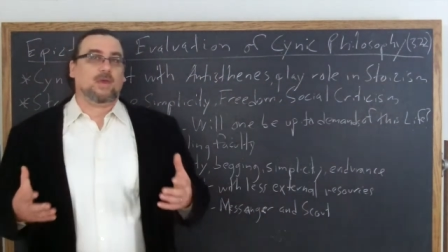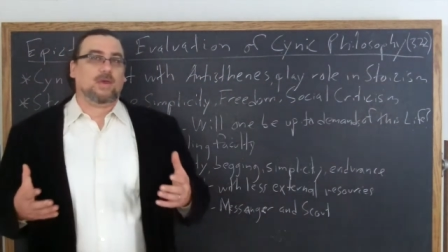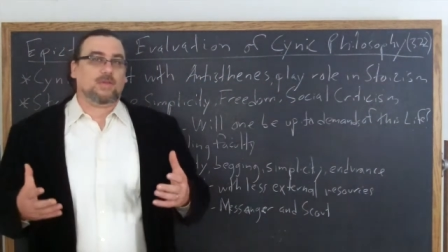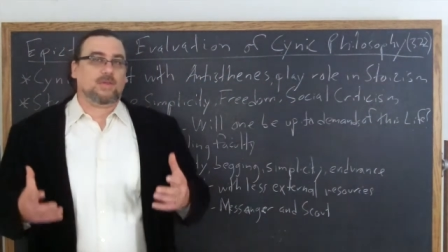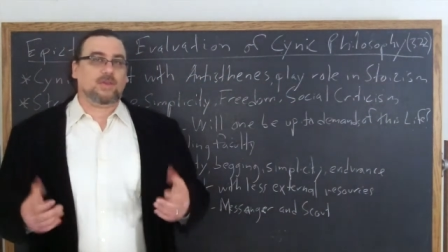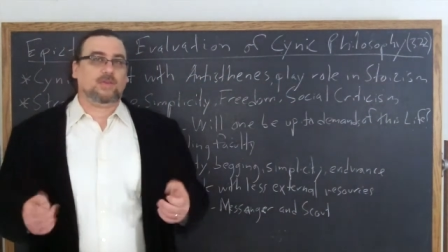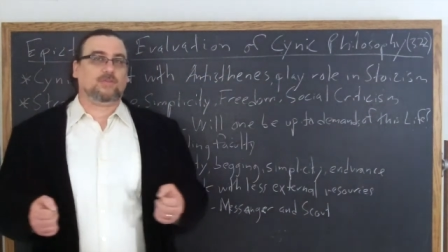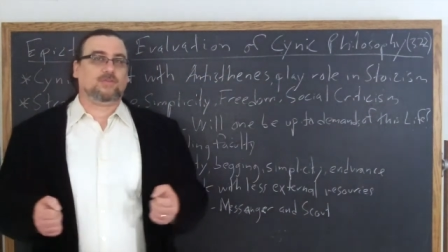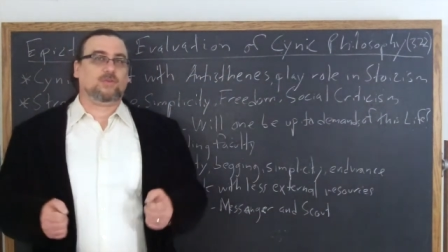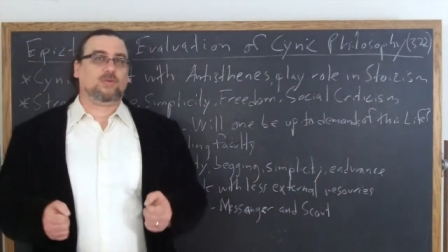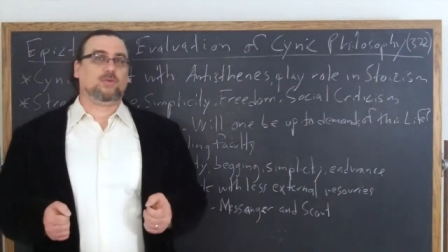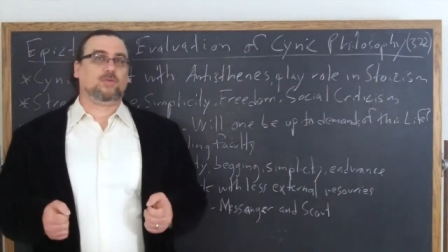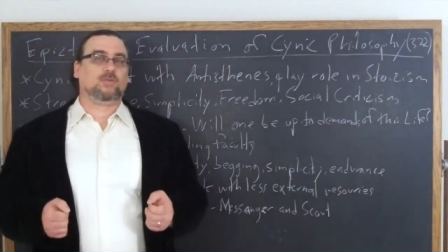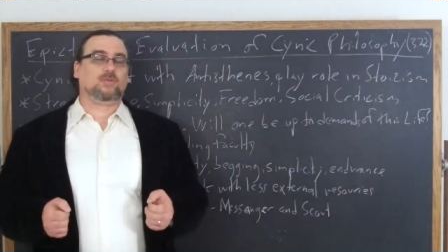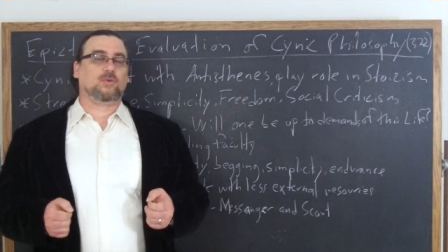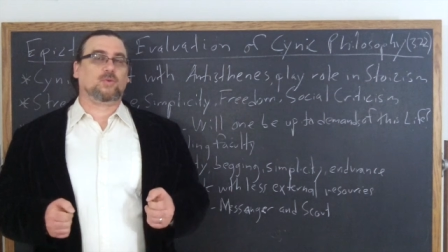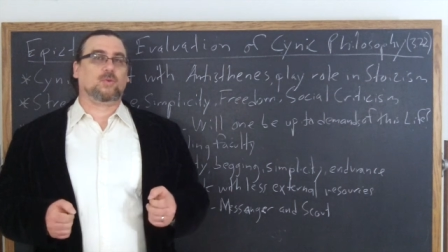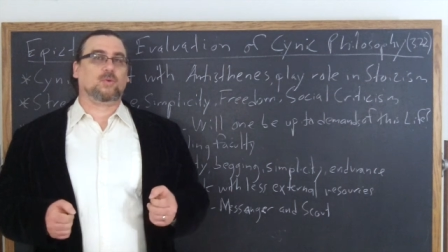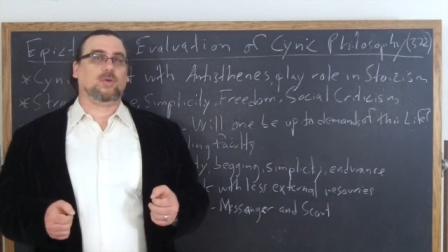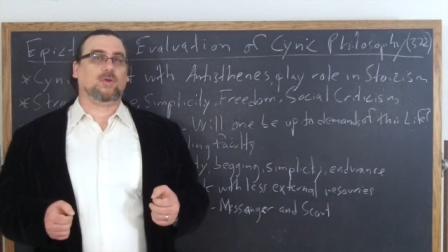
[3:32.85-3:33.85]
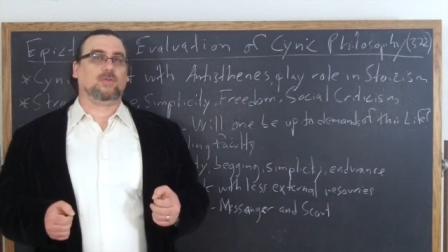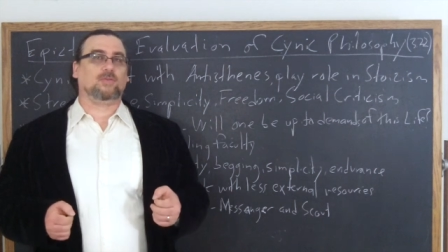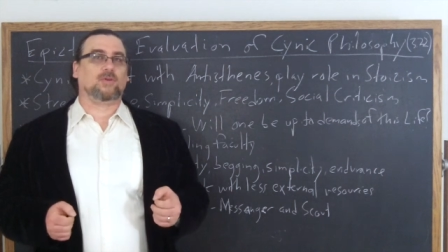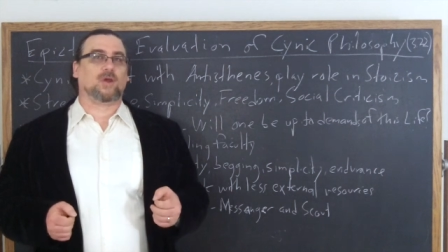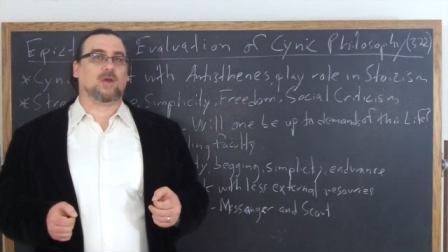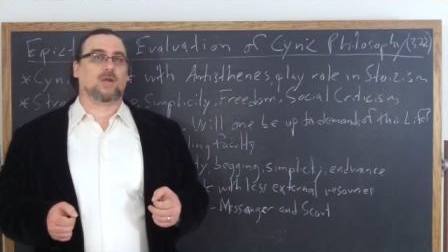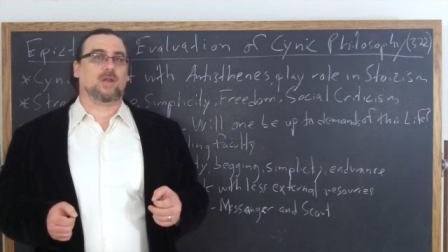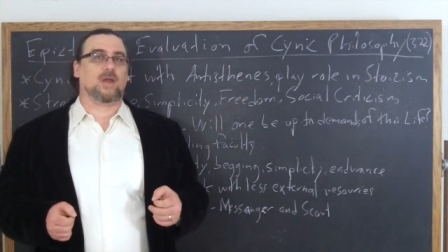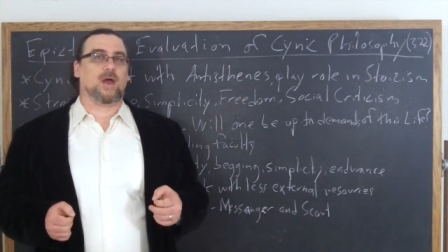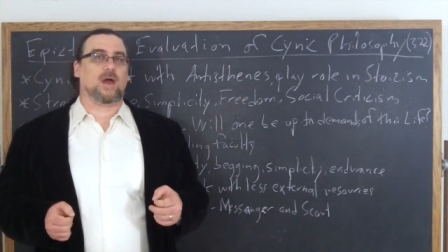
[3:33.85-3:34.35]
These two schools
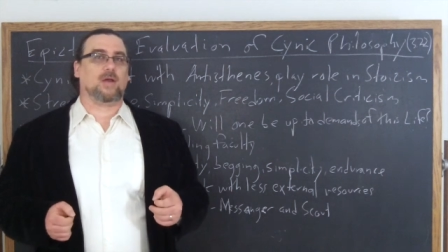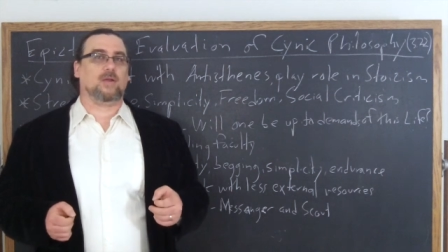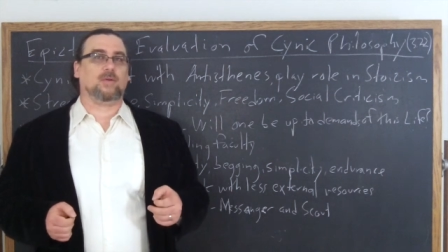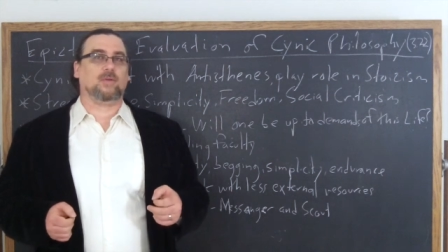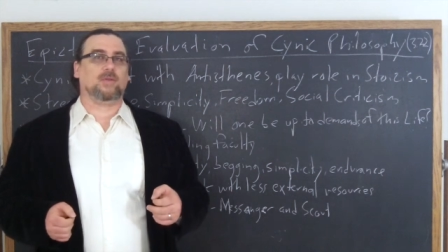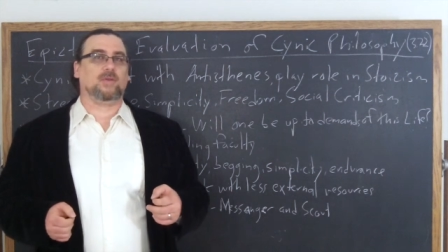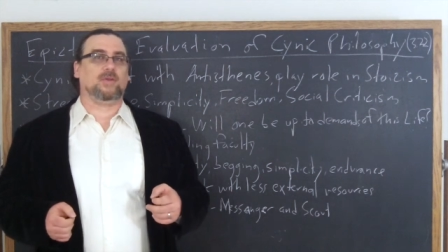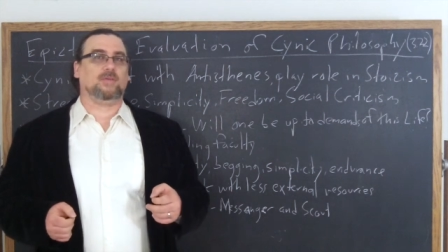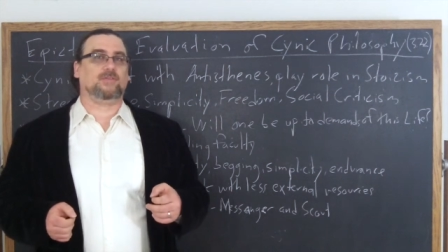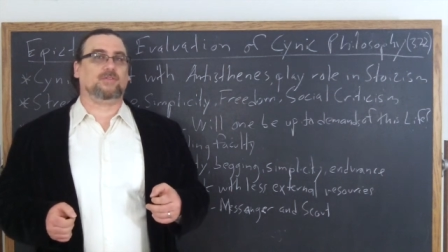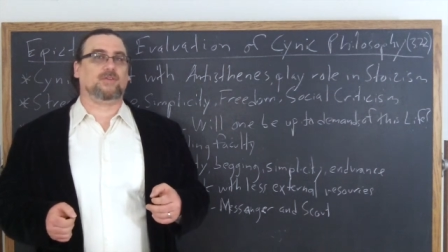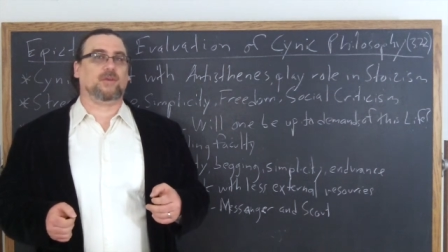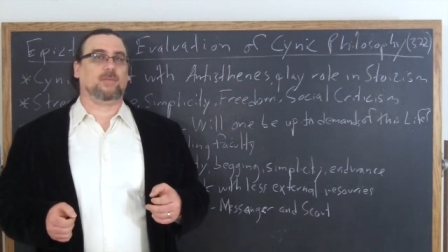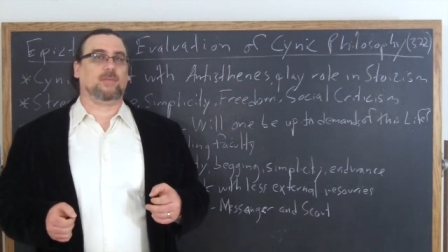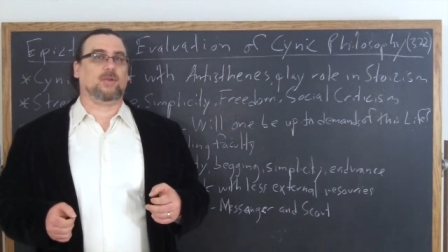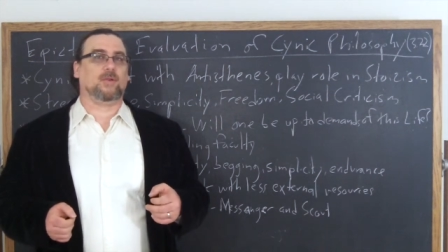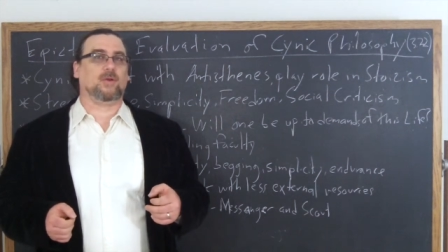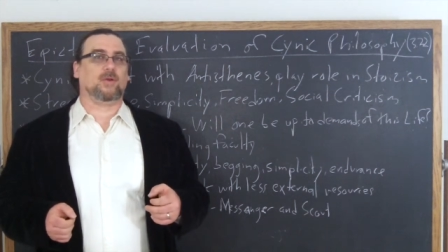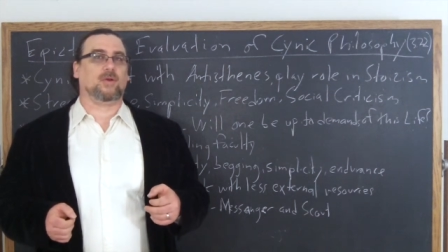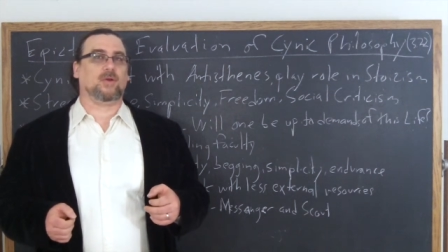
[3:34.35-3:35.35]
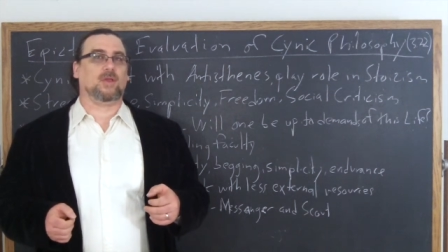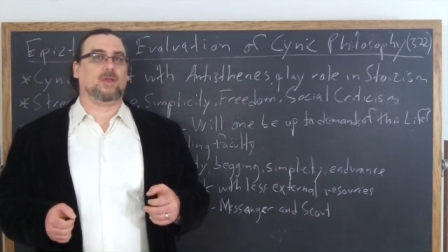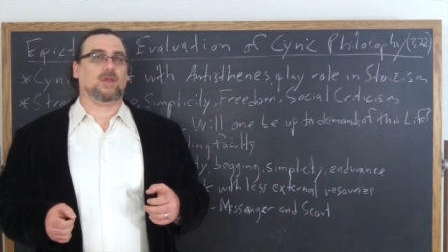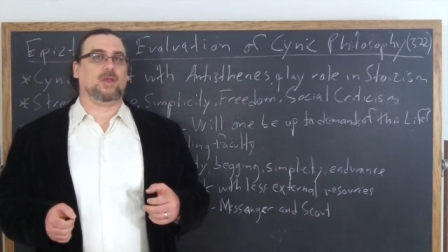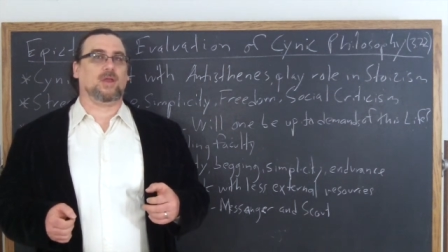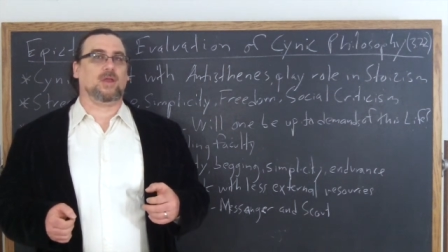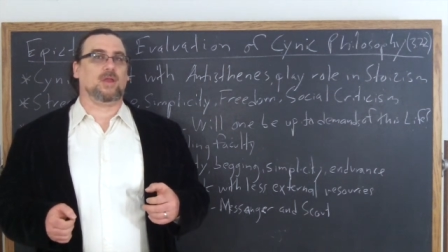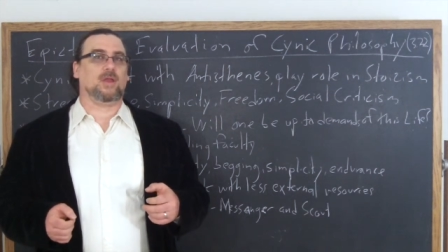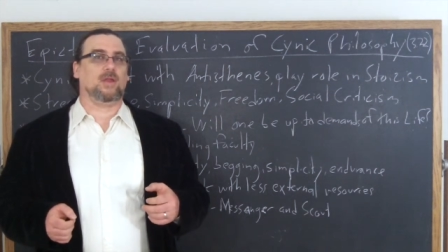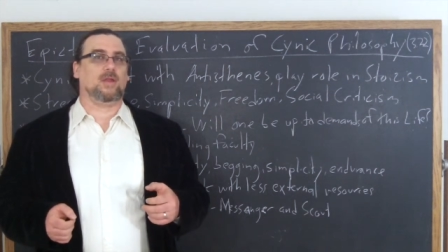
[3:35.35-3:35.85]
are not only similar
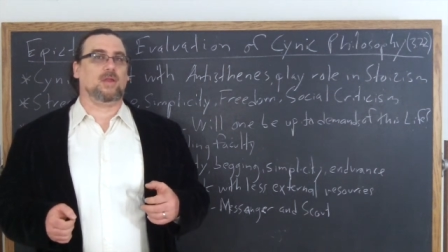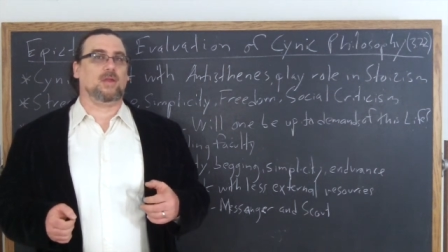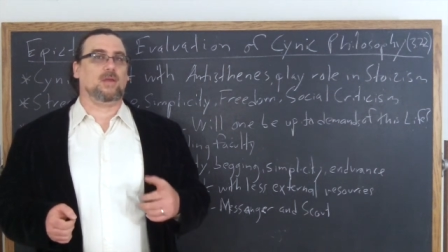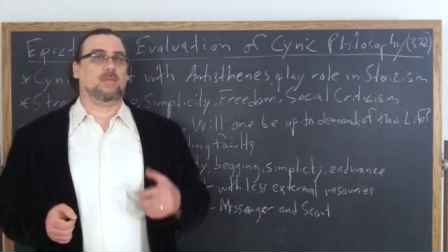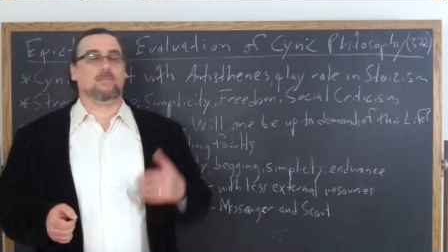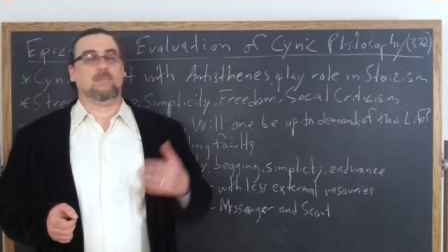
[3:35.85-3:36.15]
in